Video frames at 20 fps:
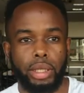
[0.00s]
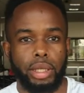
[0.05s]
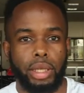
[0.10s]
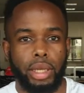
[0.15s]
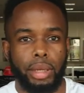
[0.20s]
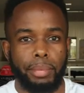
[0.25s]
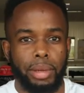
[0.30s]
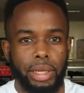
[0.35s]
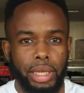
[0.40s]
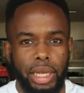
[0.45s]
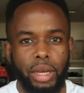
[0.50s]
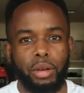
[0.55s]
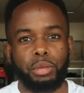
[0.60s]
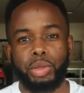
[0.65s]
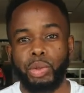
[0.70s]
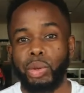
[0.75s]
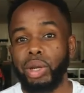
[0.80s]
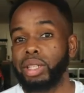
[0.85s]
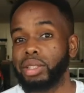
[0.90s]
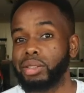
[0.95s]
but now I'm
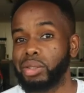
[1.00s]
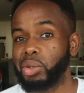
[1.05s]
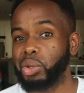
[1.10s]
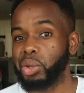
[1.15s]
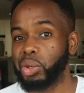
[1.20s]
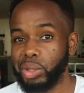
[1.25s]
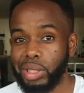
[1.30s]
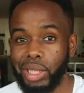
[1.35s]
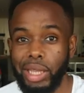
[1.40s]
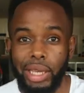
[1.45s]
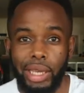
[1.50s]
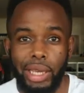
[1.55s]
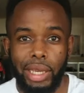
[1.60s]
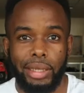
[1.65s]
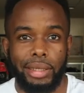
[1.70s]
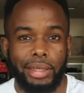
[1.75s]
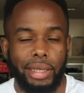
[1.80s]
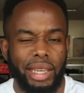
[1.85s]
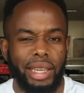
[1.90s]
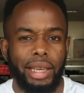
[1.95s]
trying to lose it
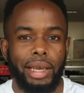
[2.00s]
again,